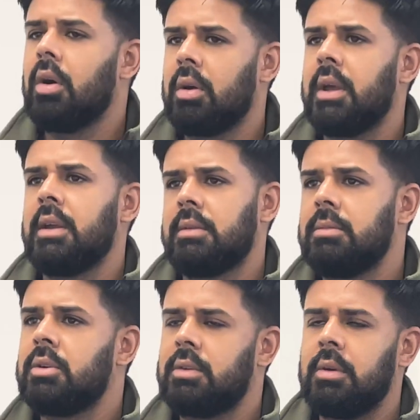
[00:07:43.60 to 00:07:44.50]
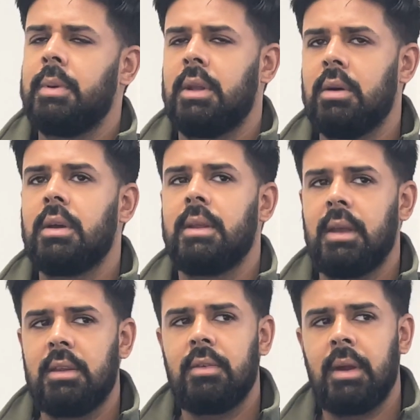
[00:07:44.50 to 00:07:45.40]
Okay, no COPD, okay,
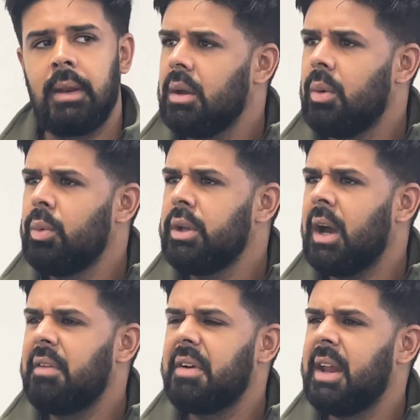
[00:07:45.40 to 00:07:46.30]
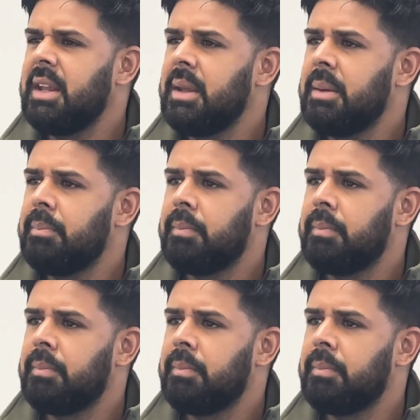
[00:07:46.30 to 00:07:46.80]
that's fine. Would you have any